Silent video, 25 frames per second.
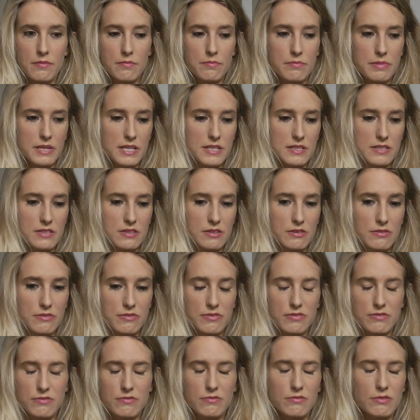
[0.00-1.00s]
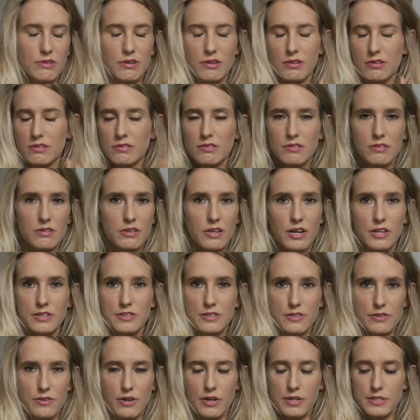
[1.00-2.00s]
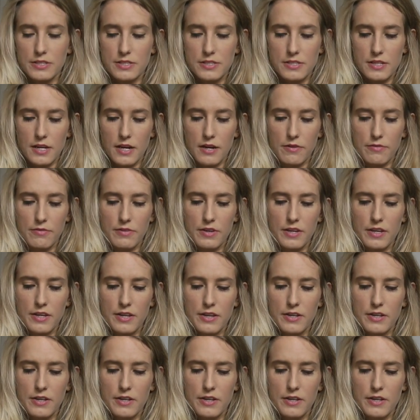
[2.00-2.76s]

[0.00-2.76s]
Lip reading: bits of, well, loads of gross stuff.